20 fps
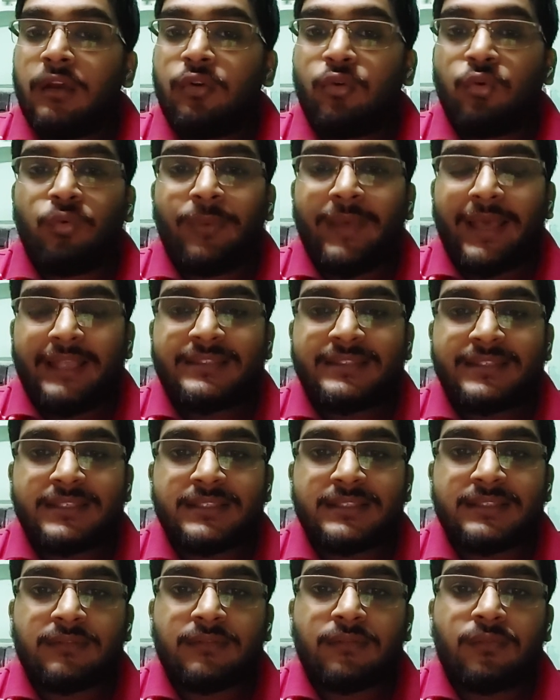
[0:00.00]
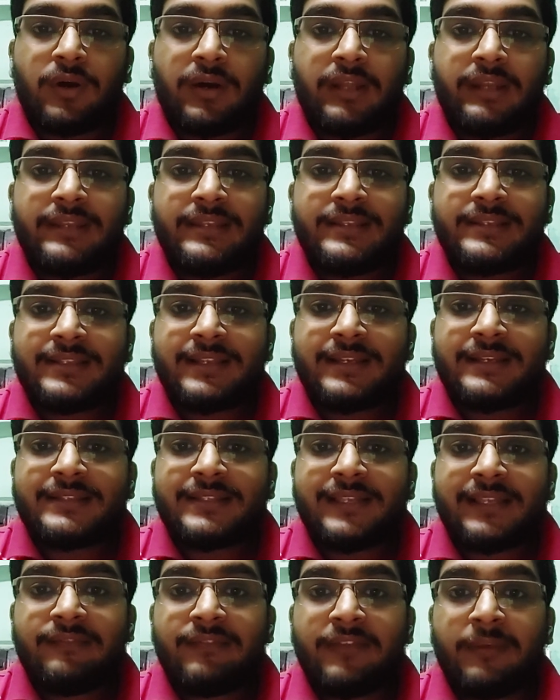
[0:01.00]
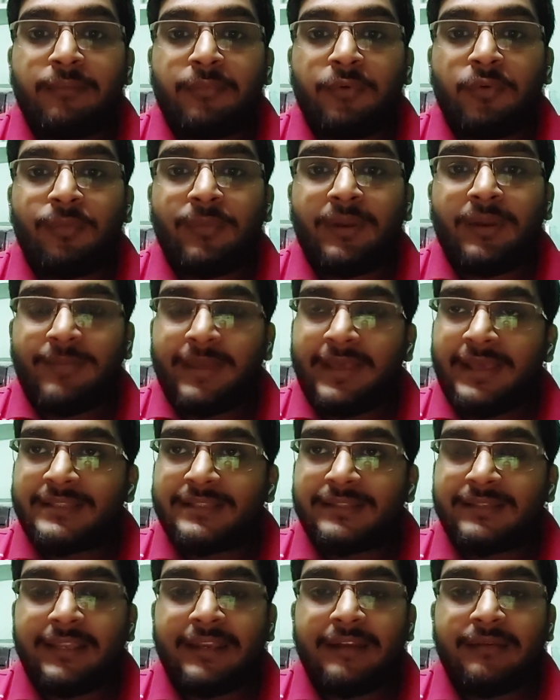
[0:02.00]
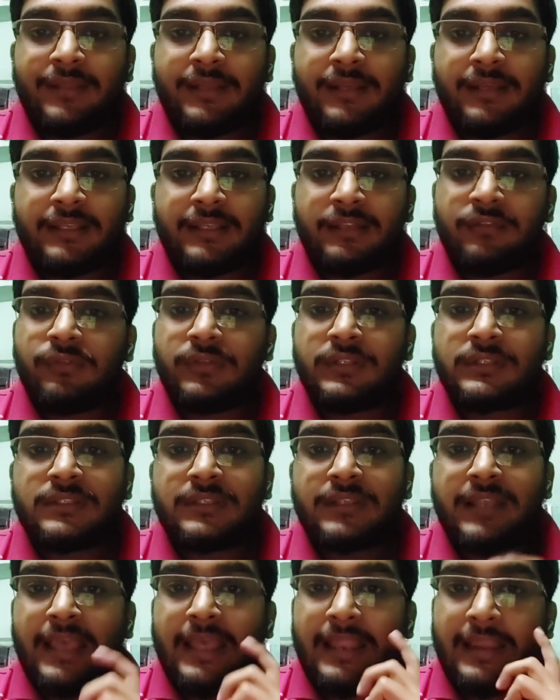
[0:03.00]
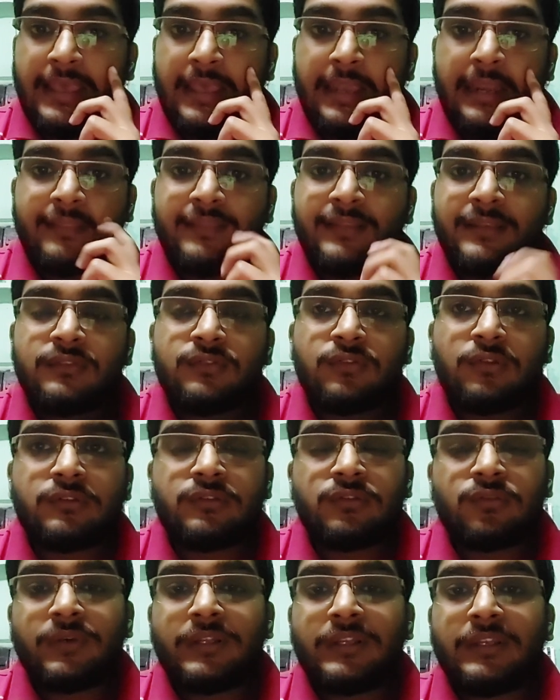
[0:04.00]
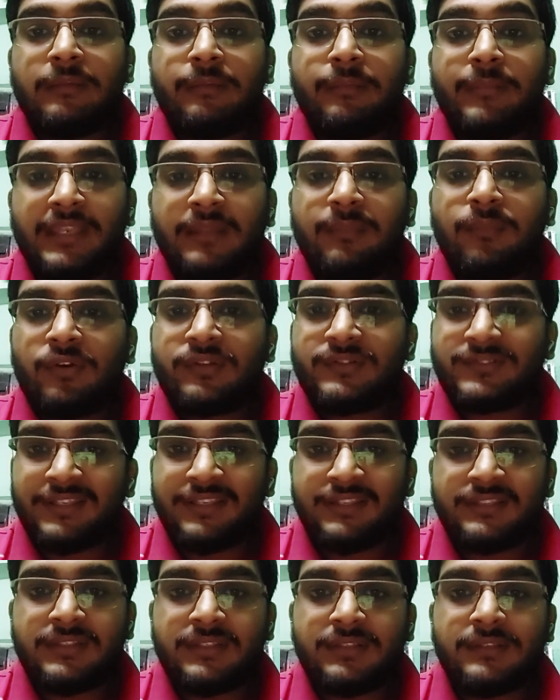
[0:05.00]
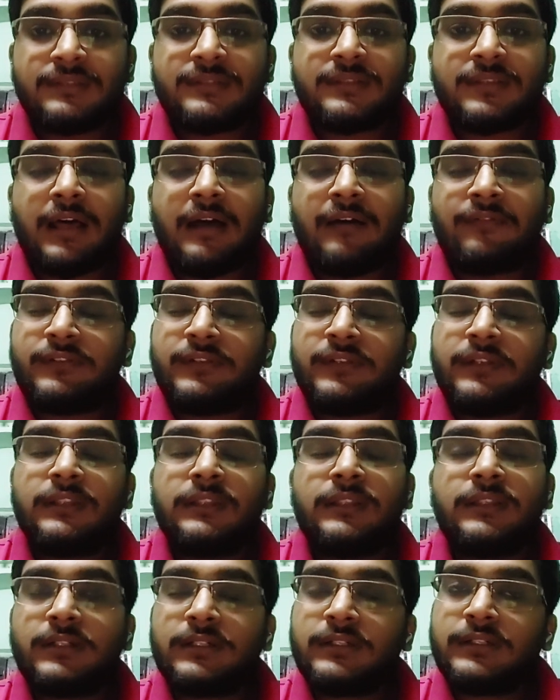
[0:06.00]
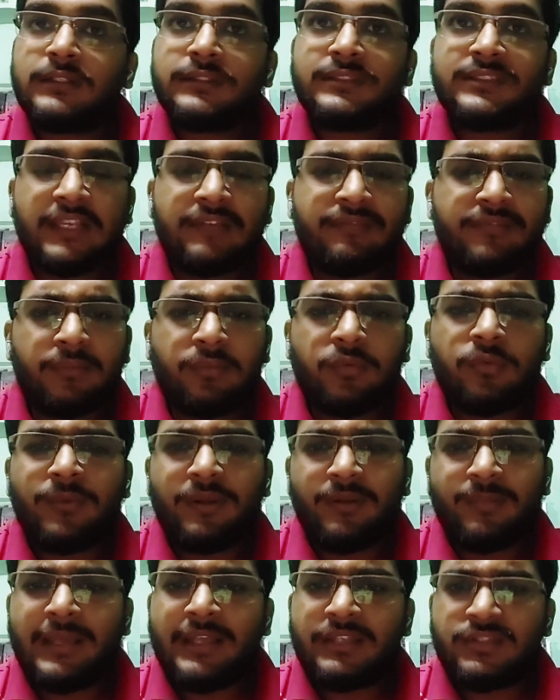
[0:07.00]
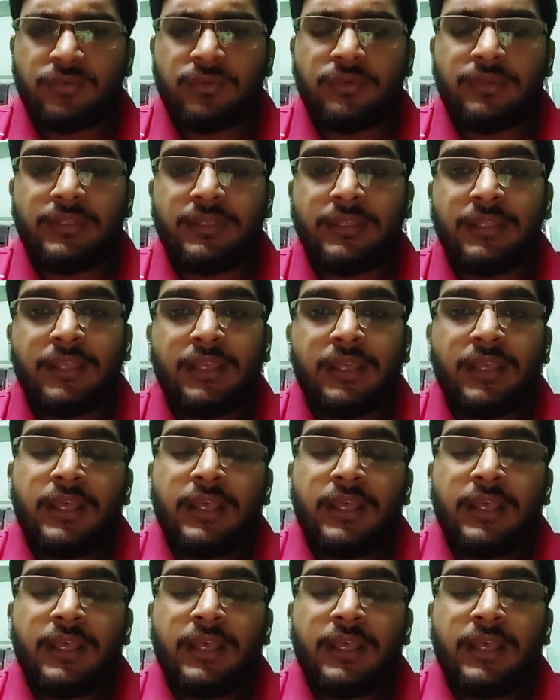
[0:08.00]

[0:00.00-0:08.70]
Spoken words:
two batches. One is that self-improvement batch led by Ankit Goyal sir, and another is also one mini mock sessions. After the self-improvement batch only,